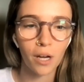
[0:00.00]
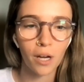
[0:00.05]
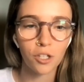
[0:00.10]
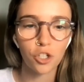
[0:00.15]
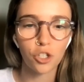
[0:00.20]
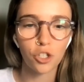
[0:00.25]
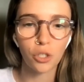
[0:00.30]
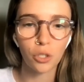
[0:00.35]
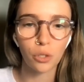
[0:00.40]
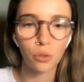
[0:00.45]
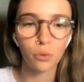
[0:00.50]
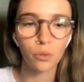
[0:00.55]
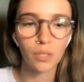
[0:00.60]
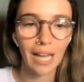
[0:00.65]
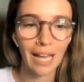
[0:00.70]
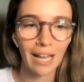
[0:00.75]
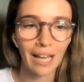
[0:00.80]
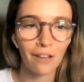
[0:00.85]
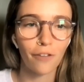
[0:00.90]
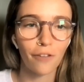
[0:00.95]
much, you,
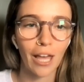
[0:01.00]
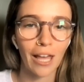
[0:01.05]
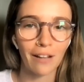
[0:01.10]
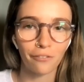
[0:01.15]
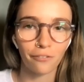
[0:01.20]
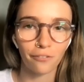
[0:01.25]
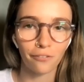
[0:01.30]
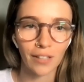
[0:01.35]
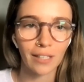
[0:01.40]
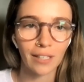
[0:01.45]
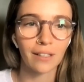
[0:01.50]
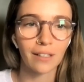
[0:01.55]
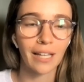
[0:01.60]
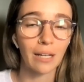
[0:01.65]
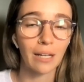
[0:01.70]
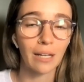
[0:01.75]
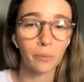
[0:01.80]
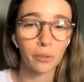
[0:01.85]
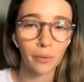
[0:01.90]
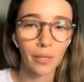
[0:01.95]
Dave, and Phil,
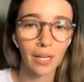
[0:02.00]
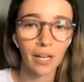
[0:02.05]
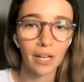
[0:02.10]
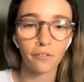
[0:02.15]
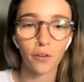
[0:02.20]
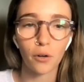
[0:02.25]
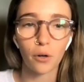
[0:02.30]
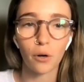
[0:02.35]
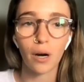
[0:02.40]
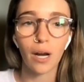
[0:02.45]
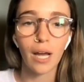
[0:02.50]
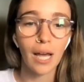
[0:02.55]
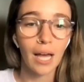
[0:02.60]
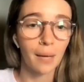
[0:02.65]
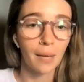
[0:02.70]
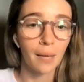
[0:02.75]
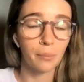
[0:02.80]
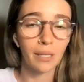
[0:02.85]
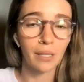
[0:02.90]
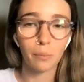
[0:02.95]
and Maria, for
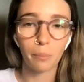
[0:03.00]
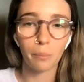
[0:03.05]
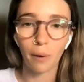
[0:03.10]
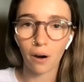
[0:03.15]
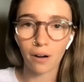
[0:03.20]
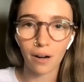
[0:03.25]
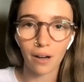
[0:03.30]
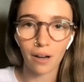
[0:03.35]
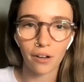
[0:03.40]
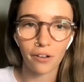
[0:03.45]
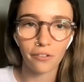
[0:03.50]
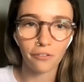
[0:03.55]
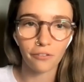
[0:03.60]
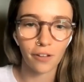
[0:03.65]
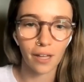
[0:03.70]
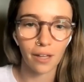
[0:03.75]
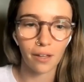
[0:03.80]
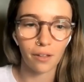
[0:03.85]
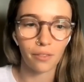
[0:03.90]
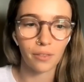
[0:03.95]
being part of
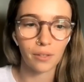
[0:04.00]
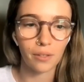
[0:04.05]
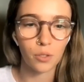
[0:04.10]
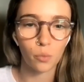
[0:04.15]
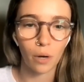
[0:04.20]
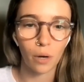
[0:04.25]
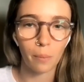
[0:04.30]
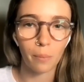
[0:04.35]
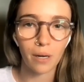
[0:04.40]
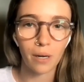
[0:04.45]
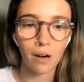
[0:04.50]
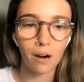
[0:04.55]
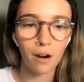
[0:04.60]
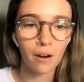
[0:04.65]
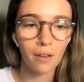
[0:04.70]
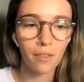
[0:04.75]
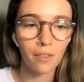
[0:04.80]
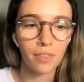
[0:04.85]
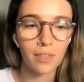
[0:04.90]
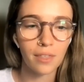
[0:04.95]
this
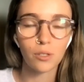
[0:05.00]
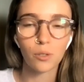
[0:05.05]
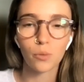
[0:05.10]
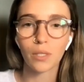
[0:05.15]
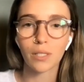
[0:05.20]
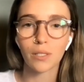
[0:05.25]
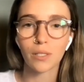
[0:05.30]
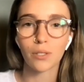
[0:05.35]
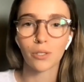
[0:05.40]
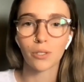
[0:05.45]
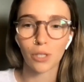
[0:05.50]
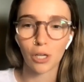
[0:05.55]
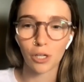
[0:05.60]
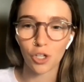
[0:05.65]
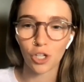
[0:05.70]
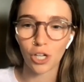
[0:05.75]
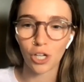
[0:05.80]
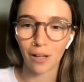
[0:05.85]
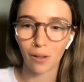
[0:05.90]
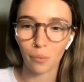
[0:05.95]
webinar. This was
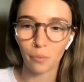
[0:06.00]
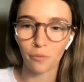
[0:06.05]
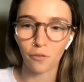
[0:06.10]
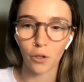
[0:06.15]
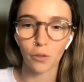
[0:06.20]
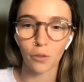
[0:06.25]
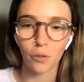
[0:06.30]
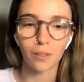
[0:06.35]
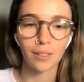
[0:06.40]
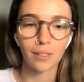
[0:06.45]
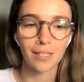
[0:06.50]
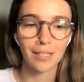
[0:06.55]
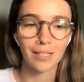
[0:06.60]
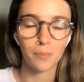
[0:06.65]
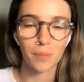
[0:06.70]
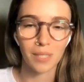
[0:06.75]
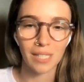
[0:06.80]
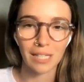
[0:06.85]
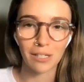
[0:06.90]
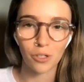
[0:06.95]
such helpful
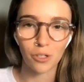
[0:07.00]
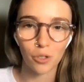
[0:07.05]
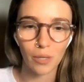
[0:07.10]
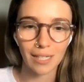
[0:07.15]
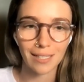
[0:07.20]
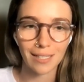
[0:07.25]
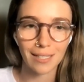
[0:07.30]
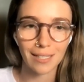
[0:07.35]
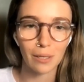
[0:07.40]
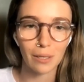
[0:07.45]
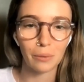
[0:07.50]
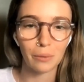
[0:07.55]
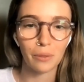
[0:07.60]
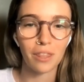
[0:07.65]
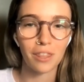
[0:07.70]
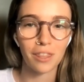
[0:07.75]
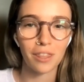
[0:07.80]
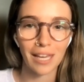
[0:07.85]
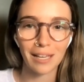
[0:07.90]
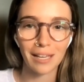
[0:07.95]
tips and tricks, so
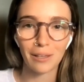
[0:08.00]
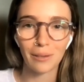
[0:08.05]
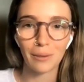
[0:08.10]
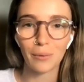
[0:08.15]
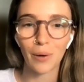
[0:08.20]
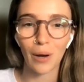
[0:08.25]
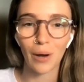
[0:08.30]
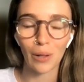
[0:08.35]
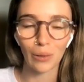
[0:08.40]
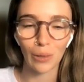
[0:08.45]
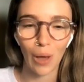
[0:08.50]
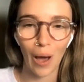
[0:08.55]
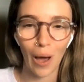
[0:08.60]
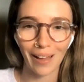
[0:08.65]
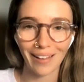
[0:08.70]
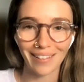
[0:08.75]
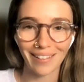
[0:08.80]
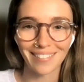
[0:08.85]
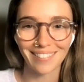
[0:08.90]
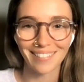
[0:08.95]
thank you a
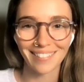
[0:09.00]
lot.